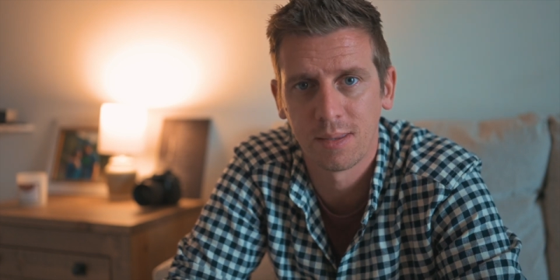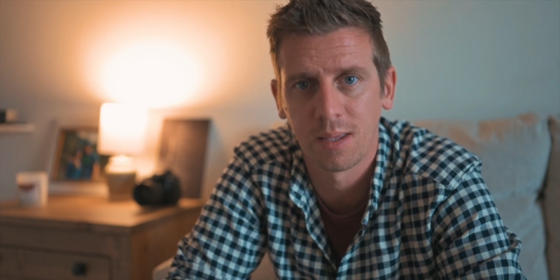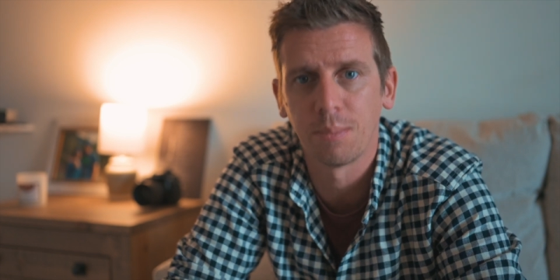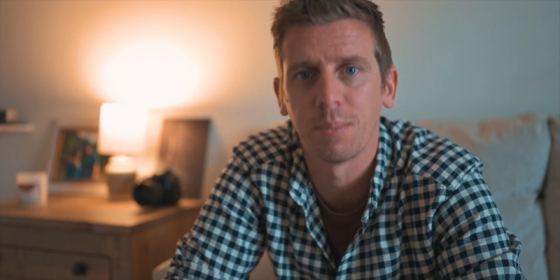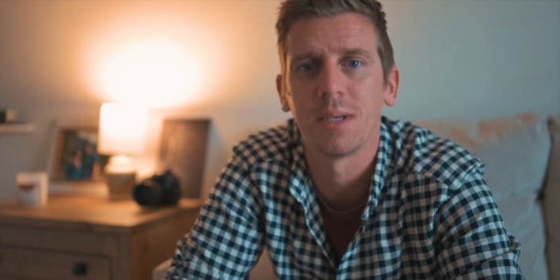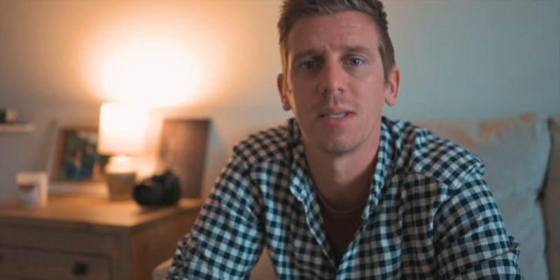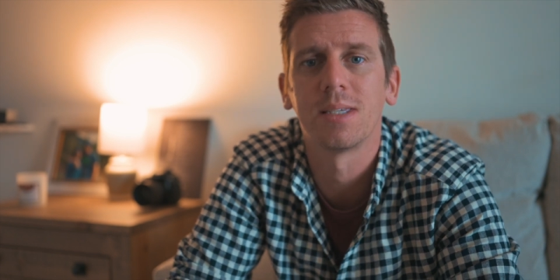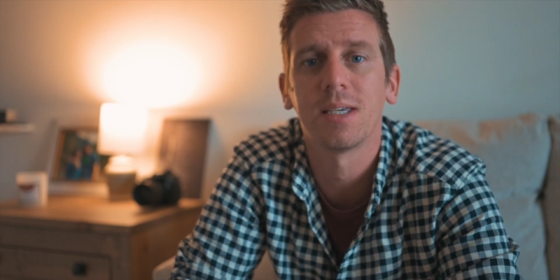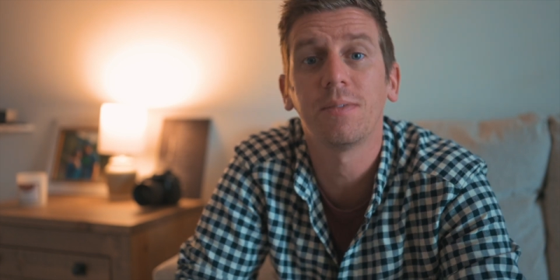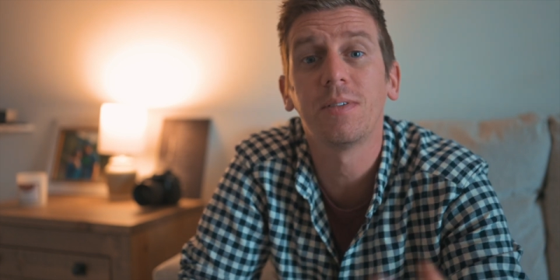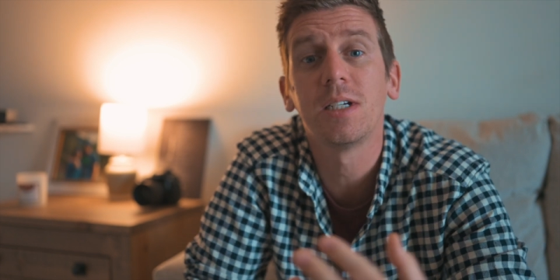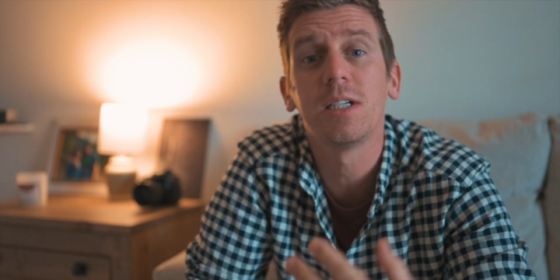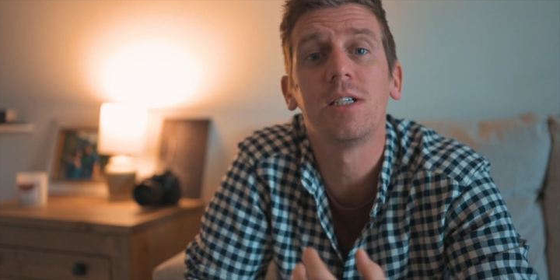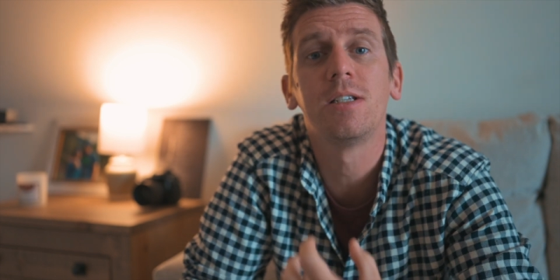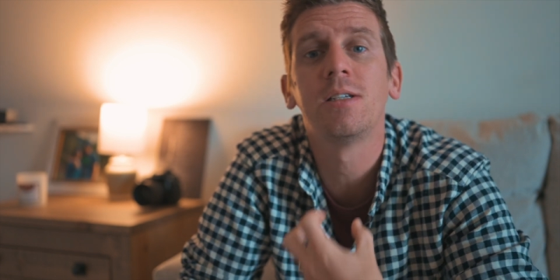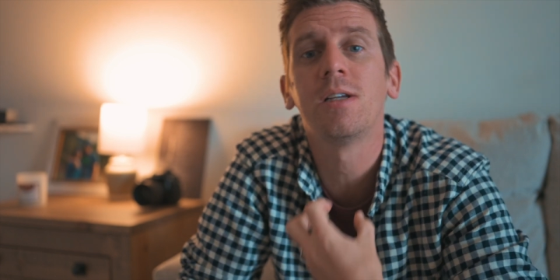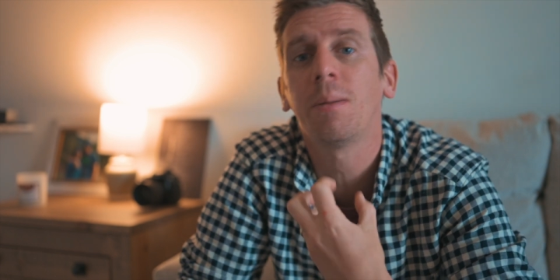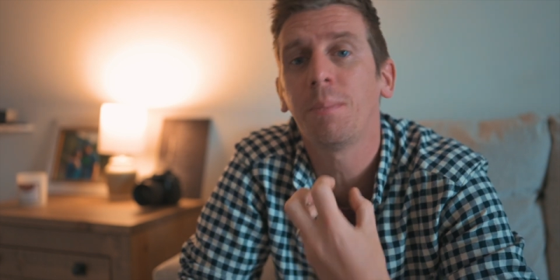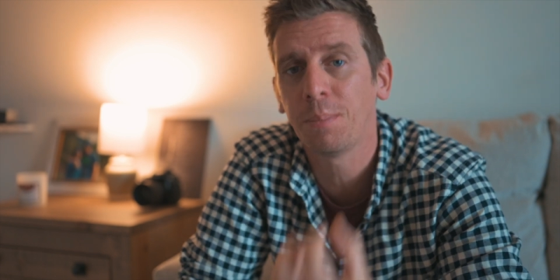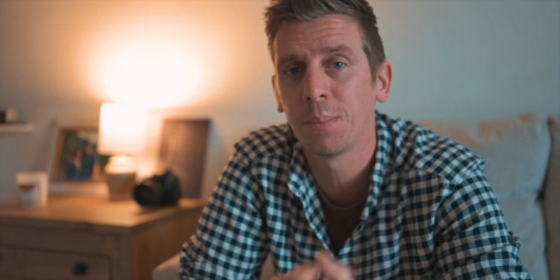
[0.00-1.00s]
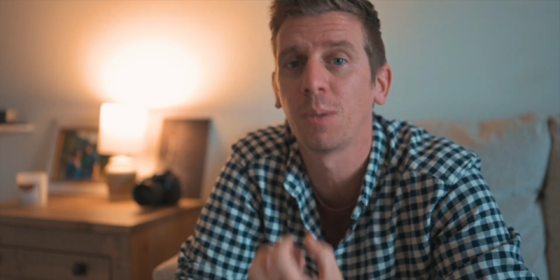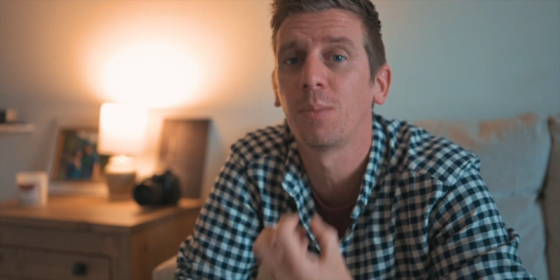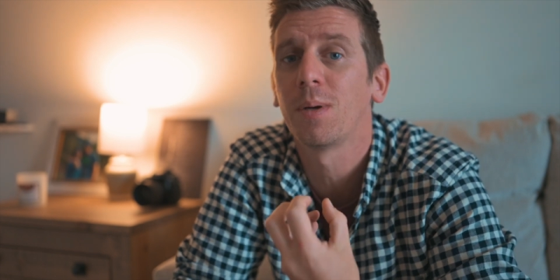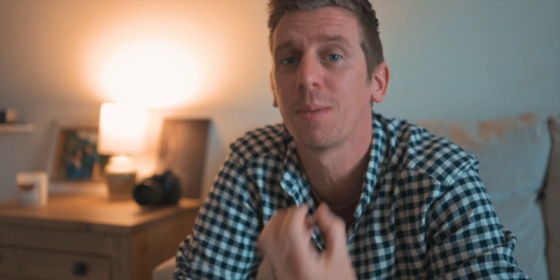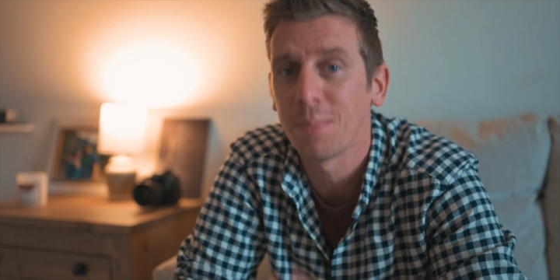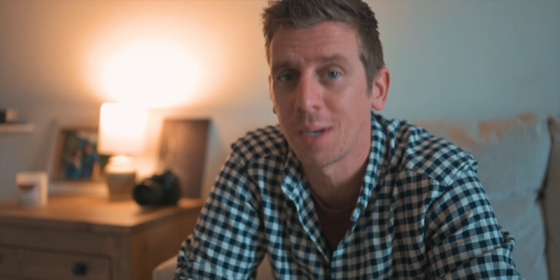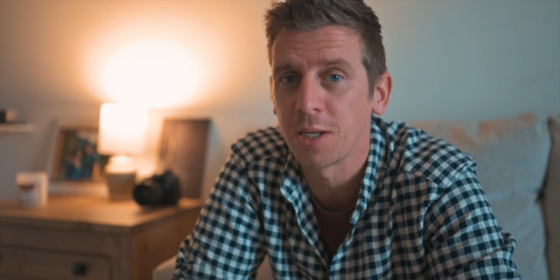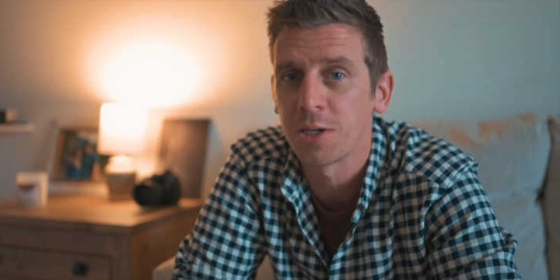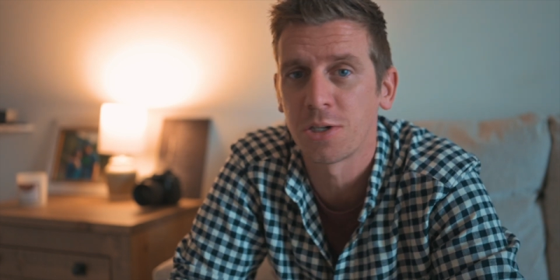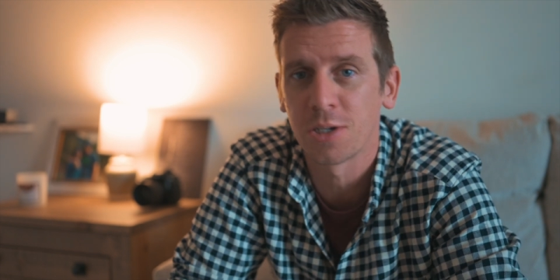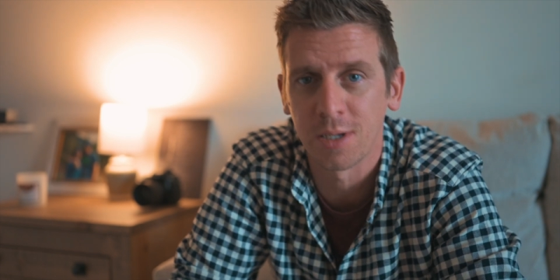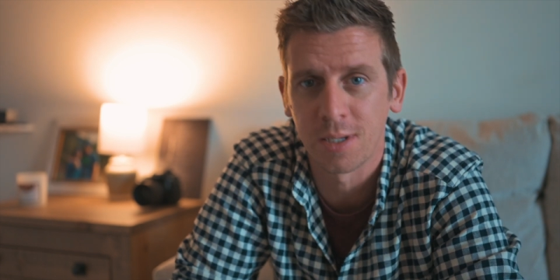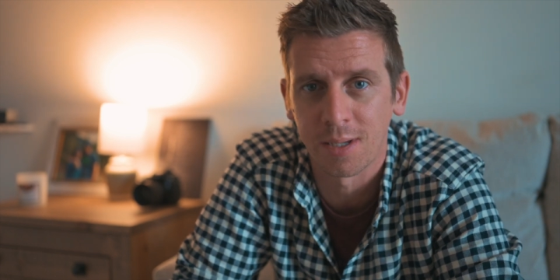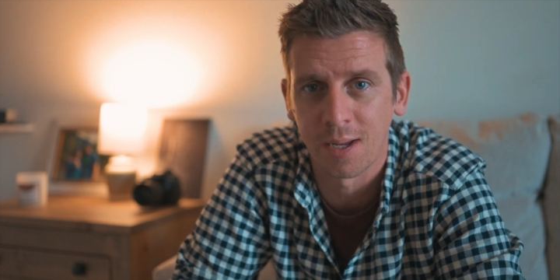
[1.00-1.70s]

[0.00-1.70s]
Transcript: That means every number we mention